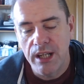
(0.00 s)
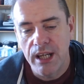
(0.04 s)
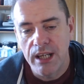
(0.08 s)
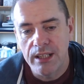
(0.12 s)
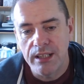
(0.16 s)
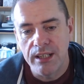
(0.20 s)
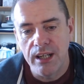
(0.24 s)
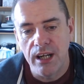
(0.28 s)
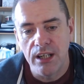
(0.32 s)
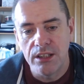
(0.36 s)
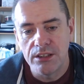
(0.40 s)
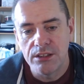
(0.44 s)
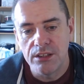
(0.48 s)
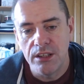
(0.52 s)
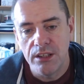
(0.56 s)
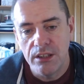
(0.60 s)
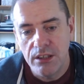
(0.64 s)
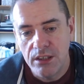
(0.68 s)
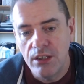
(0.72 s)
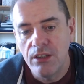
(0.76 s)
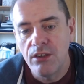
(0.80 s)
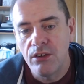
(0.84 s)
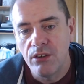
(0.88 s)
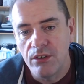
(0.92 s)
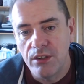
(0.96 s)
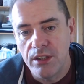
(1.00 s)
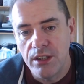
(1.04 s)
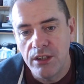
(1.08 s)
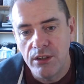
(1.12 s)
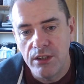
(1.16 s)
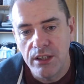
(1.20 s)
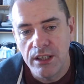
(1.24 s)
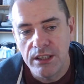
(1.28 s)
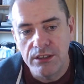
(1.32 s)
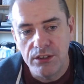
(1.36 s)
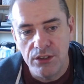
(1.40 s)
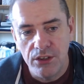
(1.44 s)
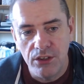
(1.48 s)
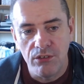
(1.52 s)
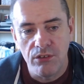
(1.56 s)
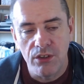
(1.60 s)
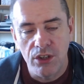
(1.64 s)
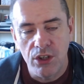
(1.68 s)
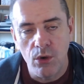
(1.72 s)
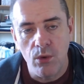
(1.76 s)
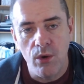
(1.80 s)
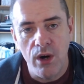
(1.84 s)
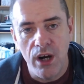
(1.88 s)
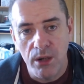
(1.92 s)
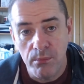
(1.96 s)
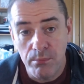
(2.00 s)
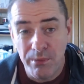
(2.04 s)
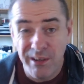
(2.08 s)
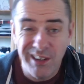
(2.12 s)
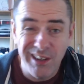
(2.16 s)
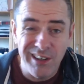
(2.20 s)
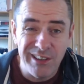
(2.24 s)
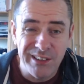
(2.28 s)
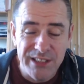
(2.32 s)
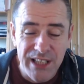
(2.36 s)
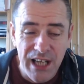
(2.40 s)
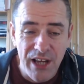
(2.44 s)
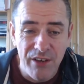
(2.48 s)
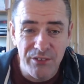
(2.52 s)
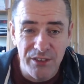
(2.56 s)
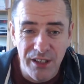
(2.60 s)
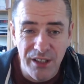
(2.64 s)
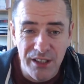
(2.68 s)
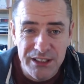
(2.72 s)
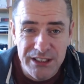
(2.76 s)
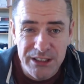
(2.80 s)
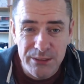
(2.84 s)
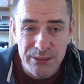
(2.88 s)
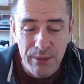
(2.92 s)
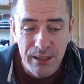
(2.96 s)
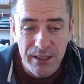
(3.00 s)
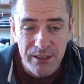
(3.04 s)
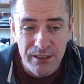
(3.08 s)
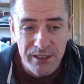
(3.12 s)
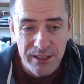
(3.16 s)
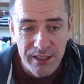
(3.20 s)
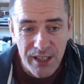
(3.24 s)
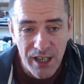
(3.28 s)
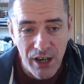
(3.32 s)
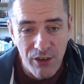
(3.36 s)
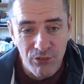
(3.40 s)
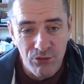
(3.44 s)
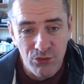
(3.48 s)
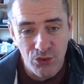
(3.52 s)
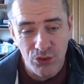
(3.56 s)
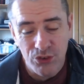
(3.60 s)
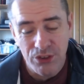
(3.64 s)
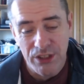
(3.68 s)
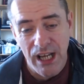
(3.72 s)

The guards, you're required by law to have a license plate on the car front